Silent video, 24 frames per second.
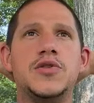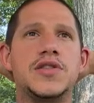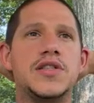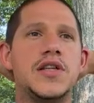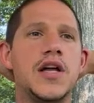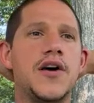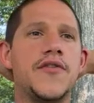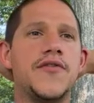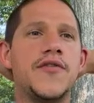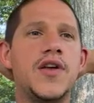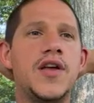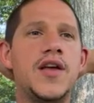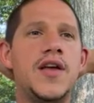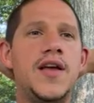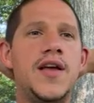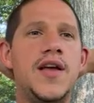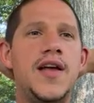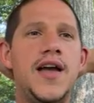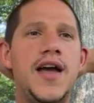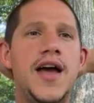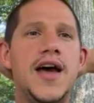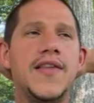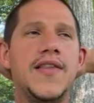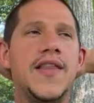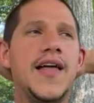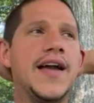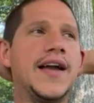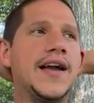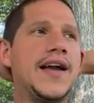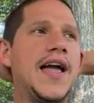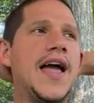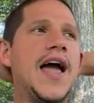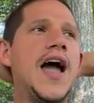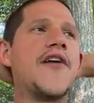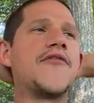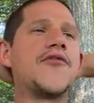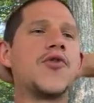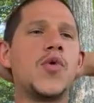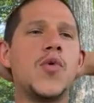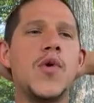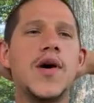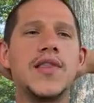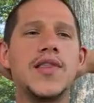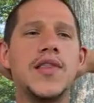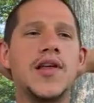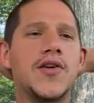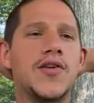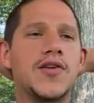stuff. And like
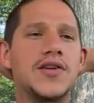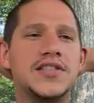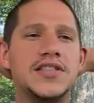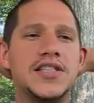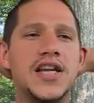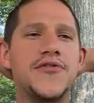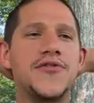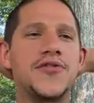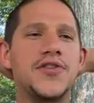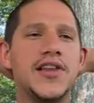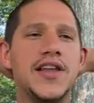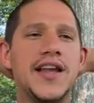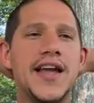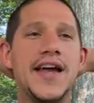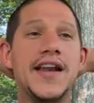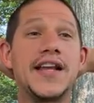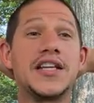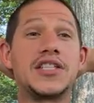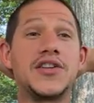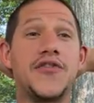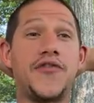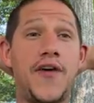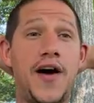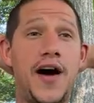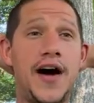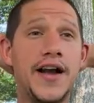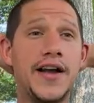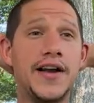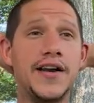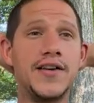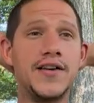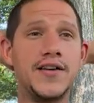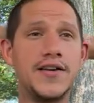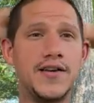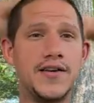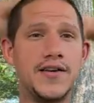everyone learns differently and it's fine.